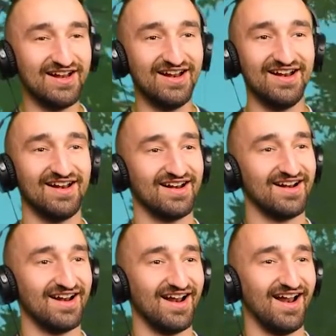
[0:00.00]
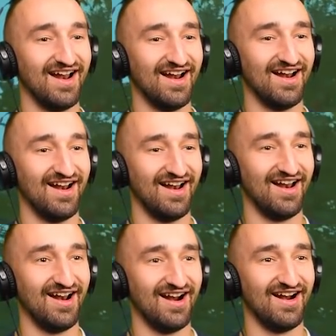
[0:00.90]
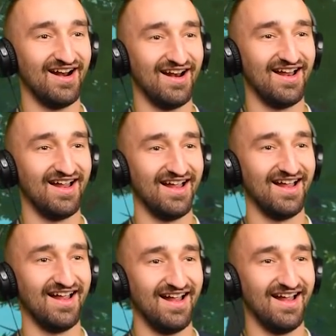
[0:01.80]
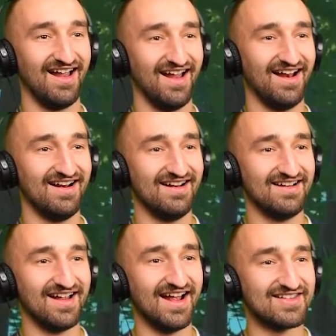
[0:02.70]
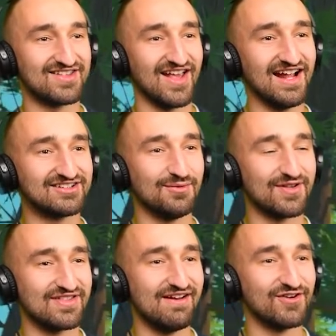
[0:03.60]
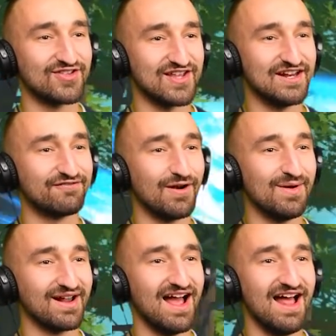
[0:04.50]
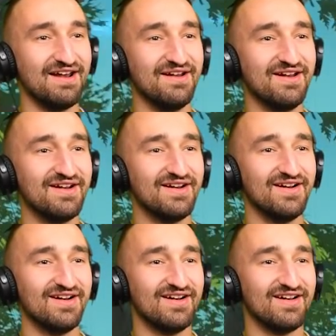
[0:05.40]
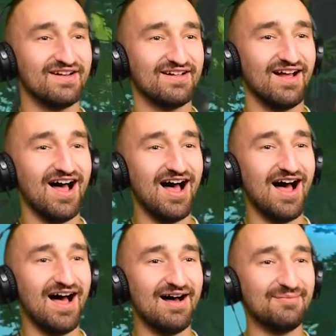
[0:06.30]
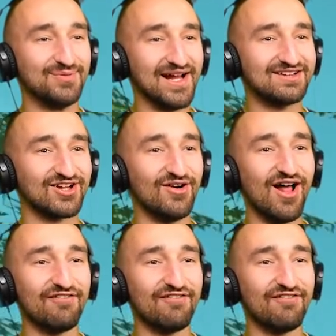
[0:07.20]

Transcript: seen someone turn so sharply. And Santa was never seen from again. Uh, Blade, turn